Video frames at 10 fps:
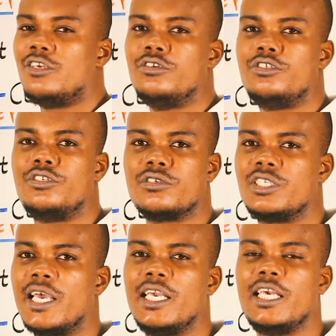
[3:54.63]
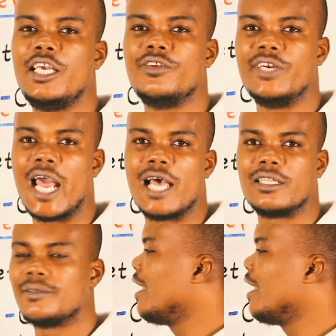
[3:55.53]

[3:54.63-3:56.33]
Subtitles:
you just say internet.